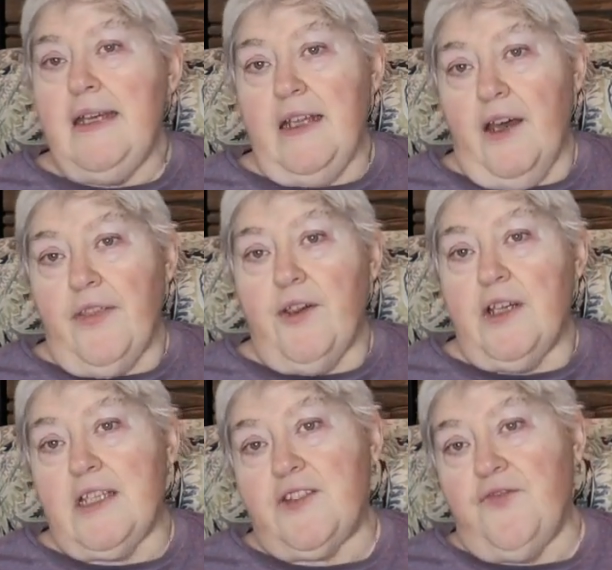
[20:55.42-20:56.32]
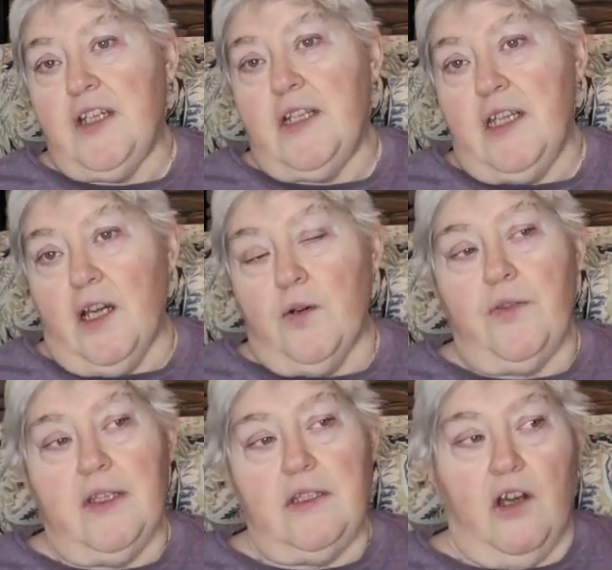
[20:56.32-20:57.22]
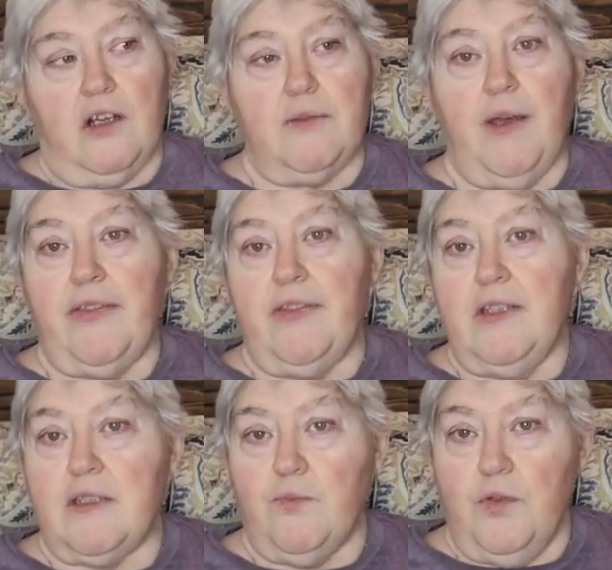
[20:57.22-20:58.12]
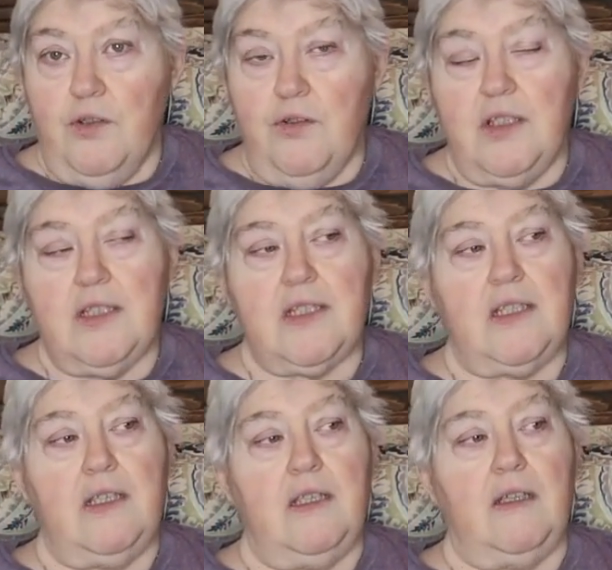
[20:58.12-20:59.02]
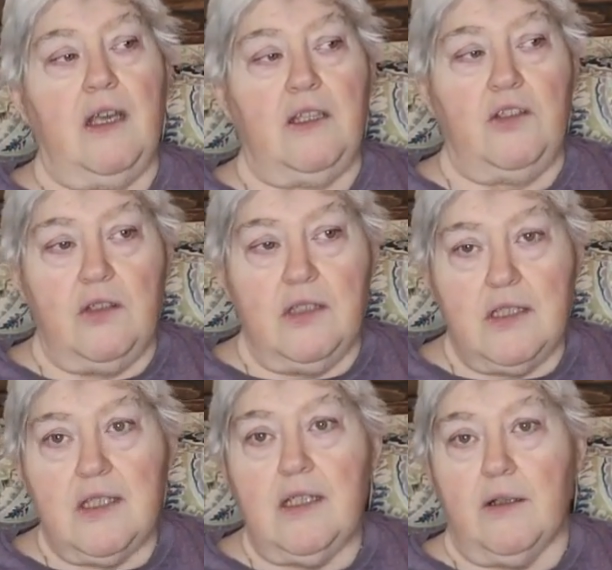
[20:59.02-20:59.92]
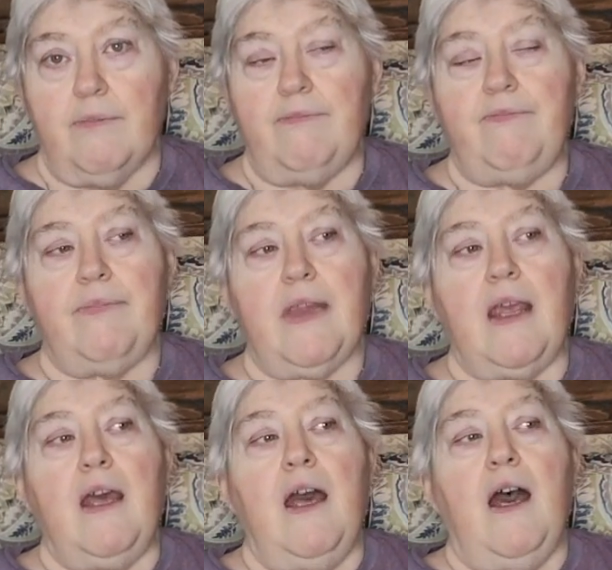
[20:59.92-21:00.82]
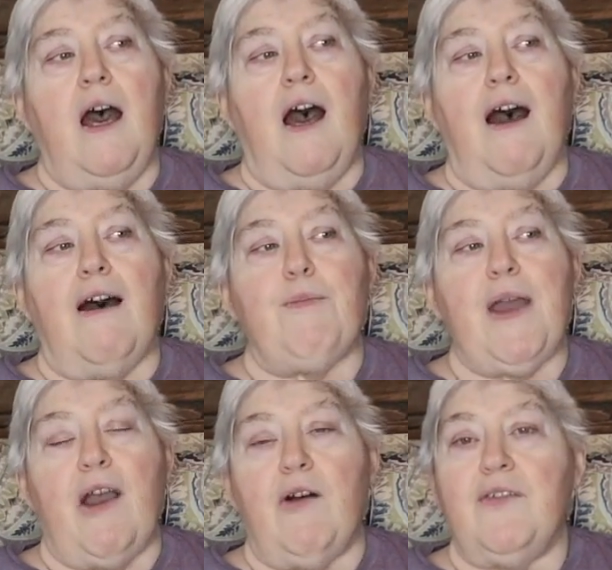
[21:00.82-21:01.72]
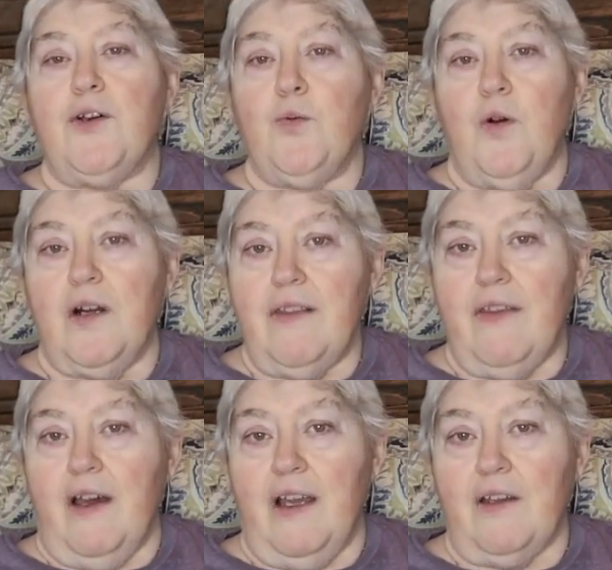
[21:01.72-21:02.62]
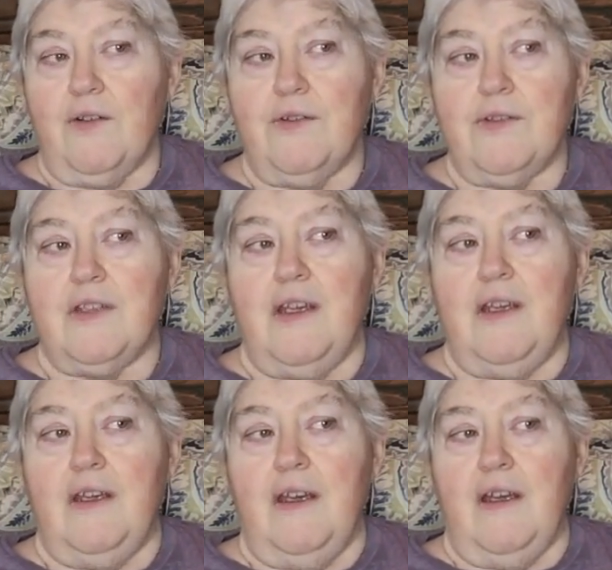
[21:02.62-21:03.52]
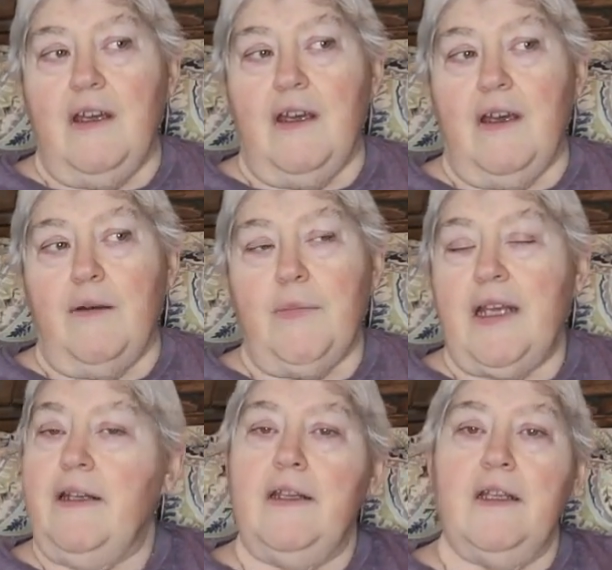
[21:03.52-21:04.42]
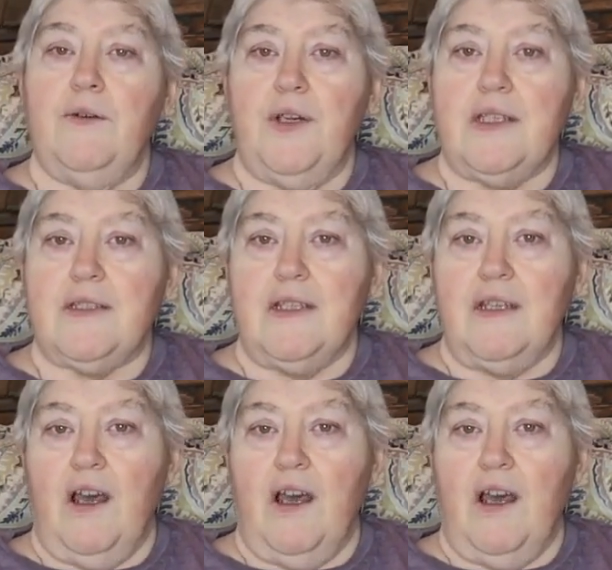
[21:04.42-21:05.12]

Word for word: Now there is video that talks about this where you can see and you can see them. Um, however, one of the hikers made an interesting